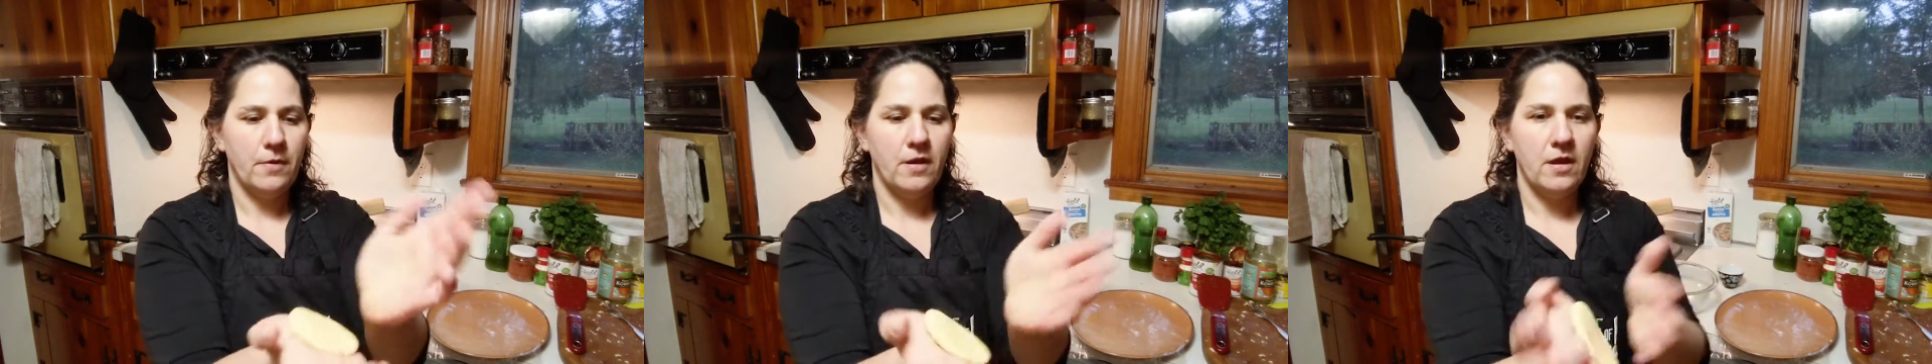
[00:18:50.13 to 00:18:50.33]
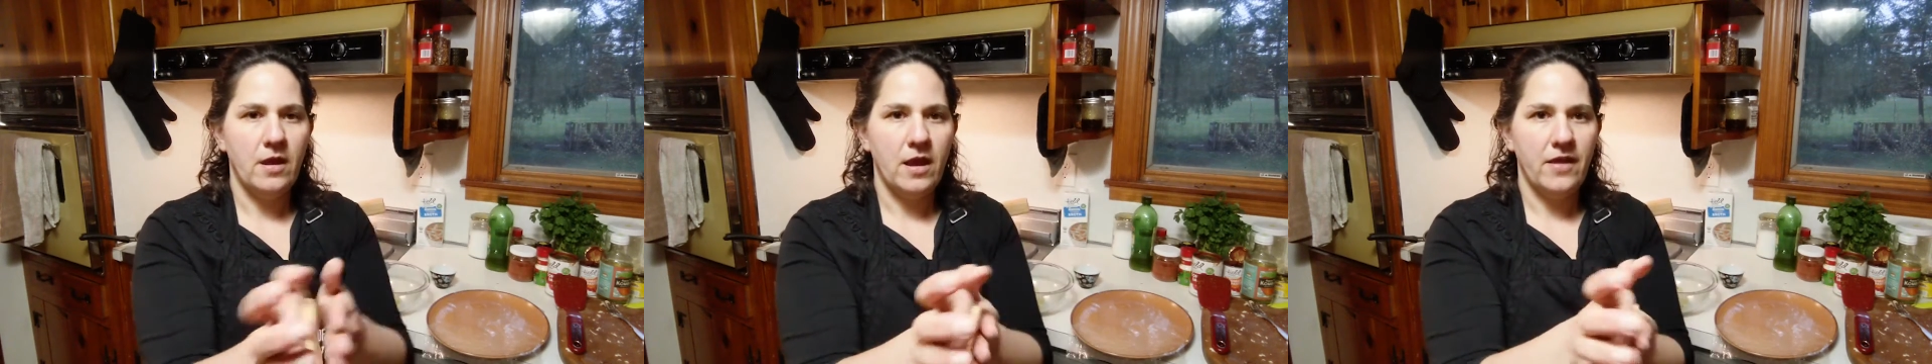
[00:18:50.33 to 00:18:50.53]

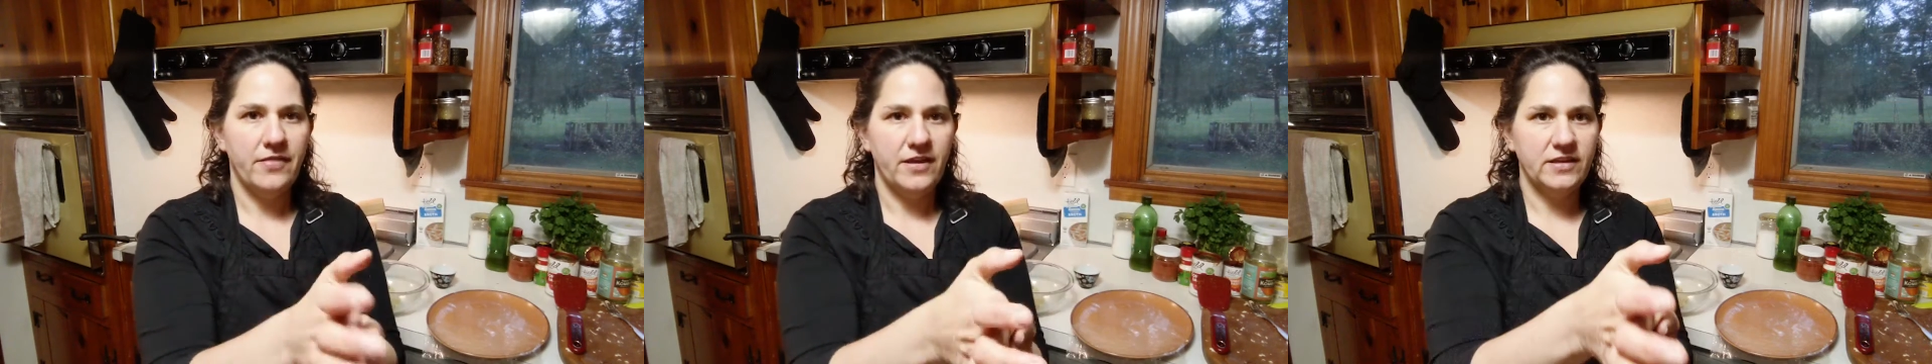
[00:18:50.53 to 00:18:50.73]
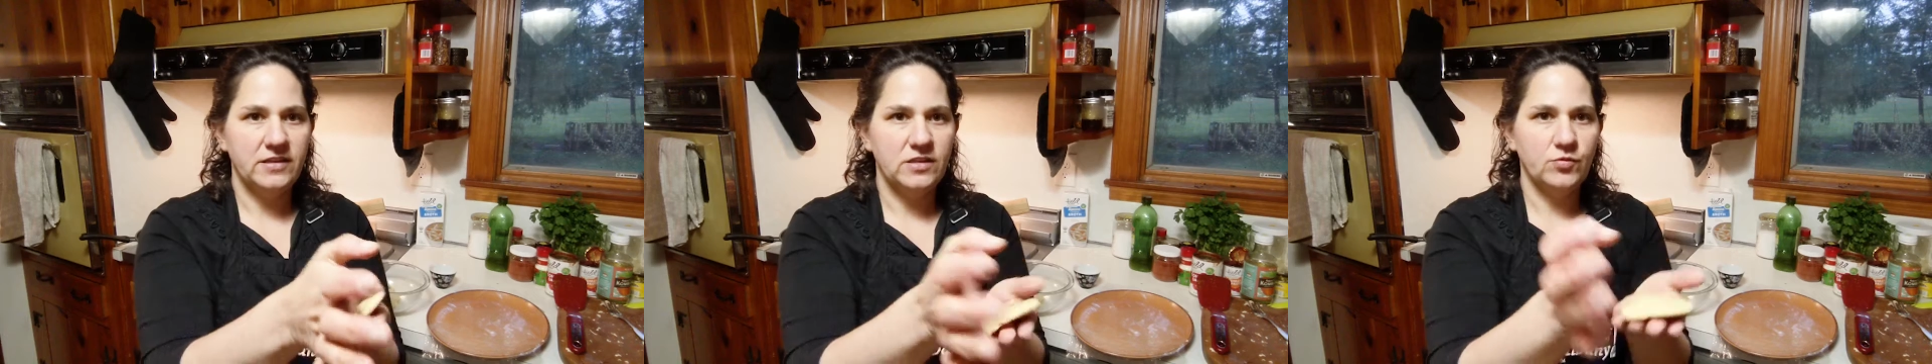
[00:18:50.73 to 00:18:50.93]
and then
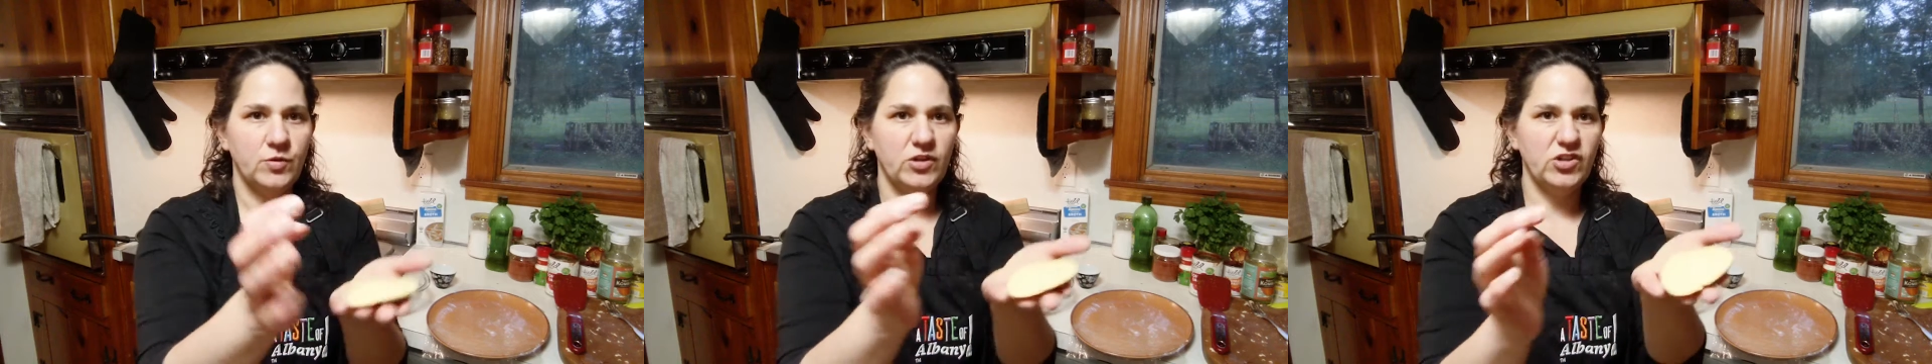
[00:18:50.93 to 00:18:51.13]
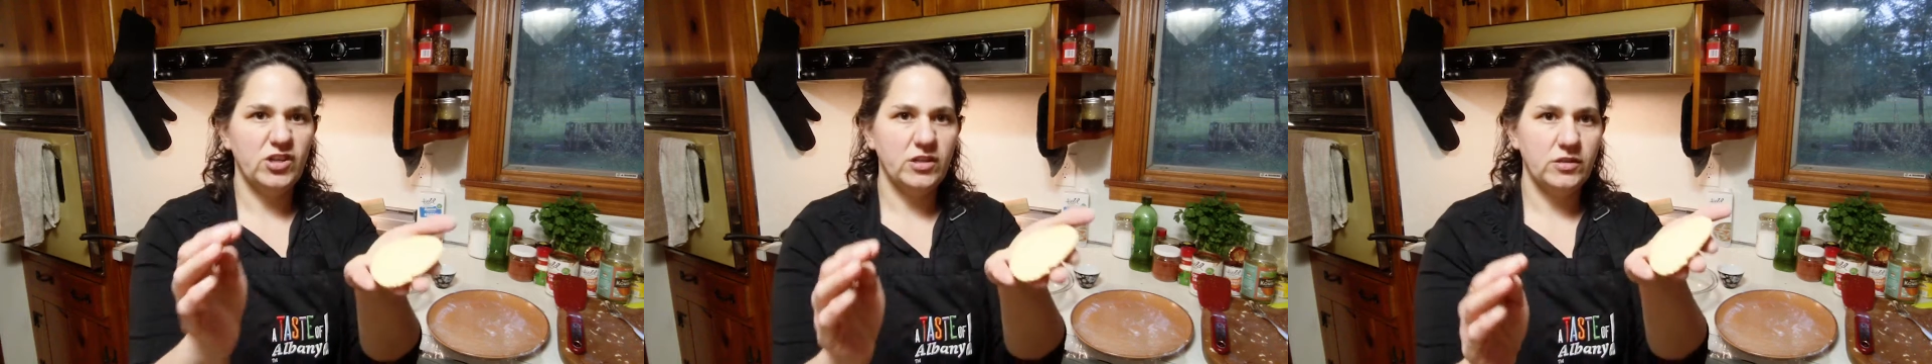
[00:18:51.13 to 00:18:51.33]
switch
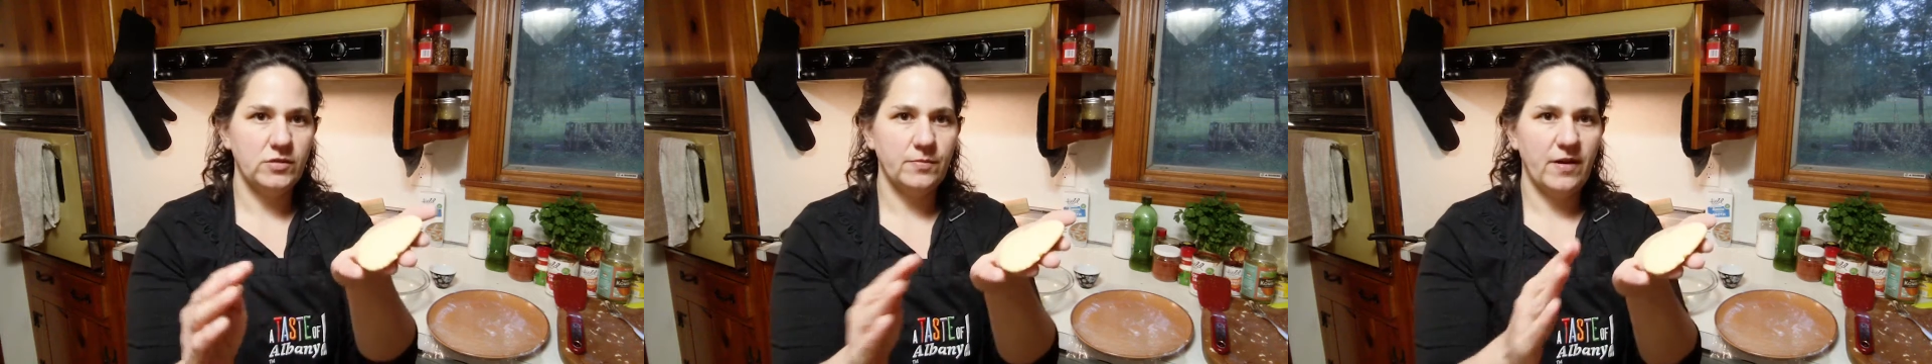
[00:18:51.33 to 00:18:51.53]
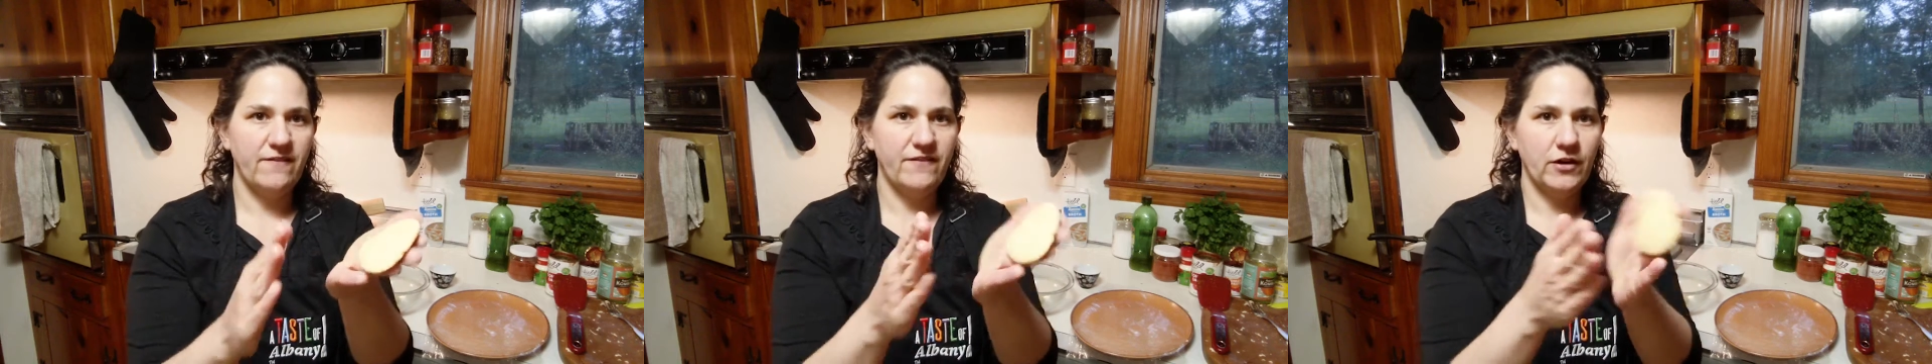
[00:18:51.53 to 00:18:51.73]
it to my
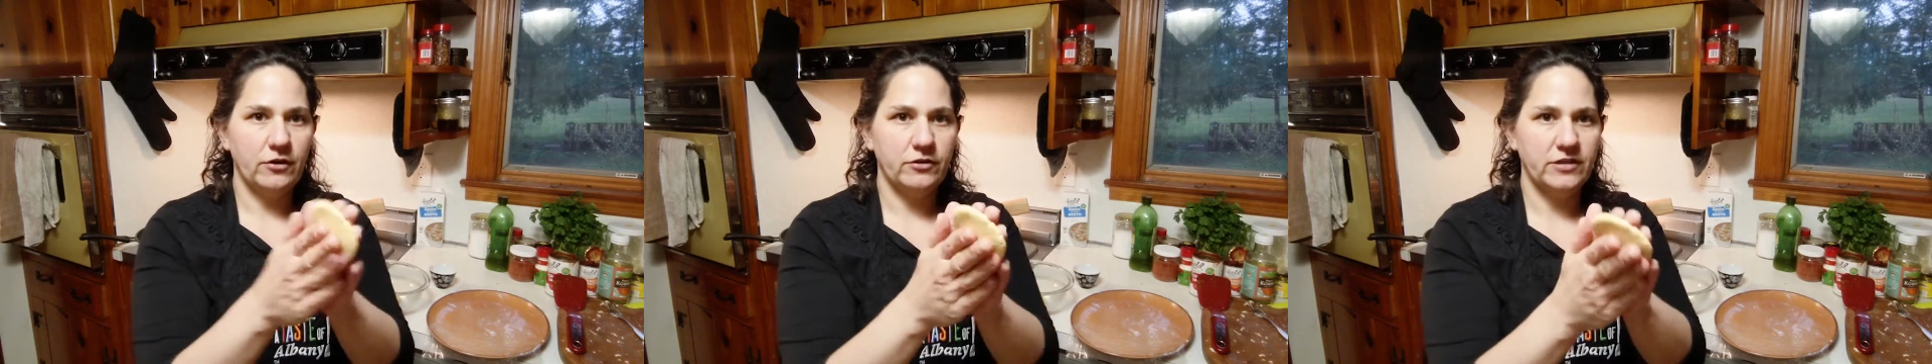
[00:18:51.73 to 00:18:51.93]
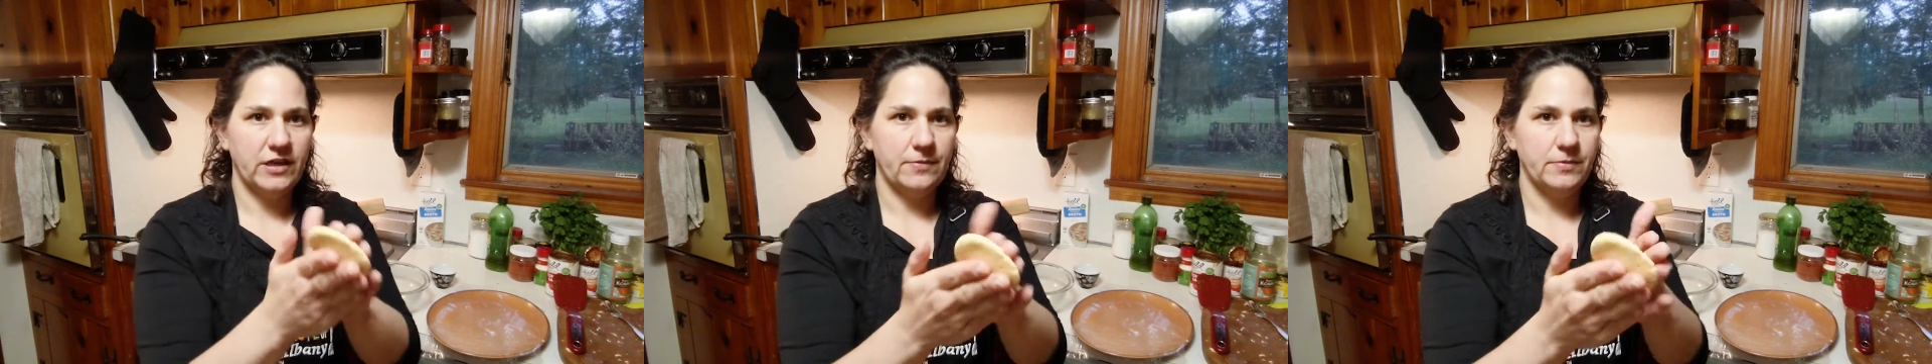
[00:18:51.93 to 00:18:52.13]

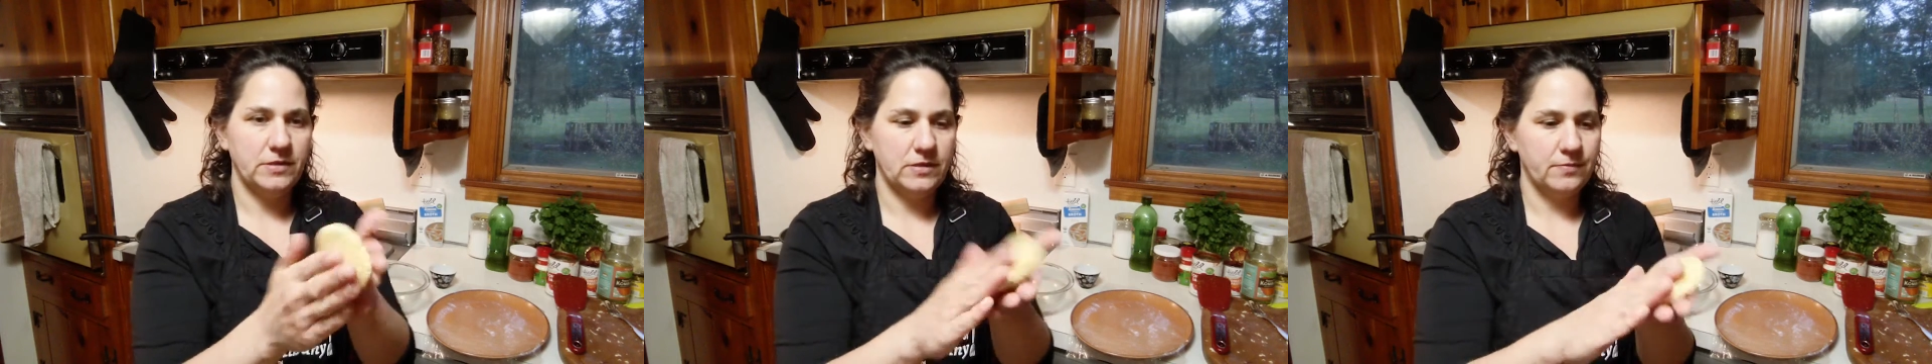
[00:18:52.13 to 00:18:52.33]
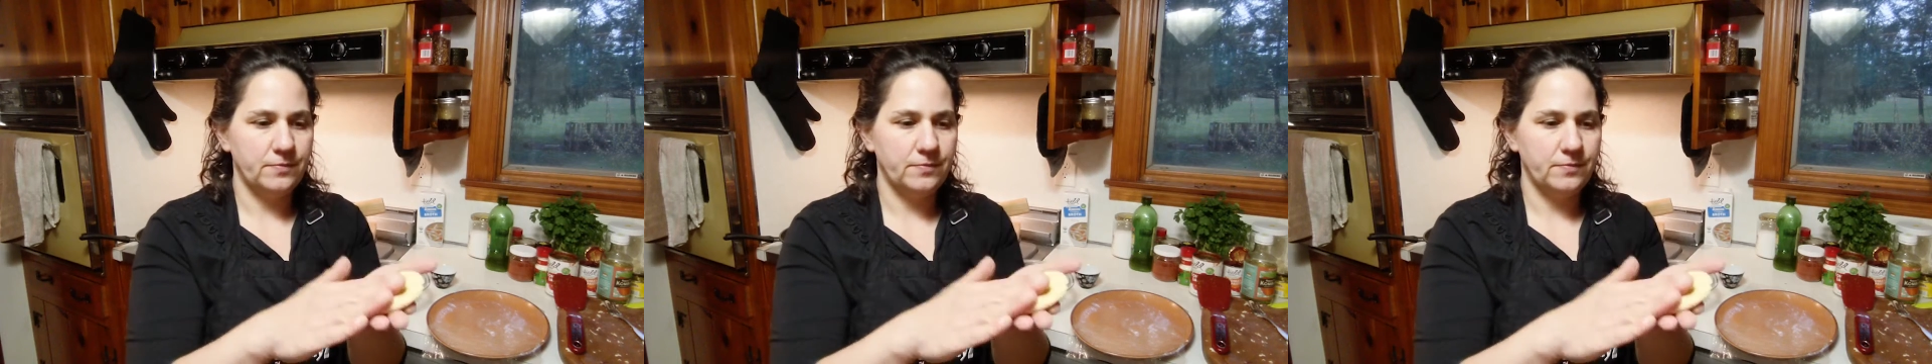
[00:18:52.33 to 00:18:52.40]
fingertips.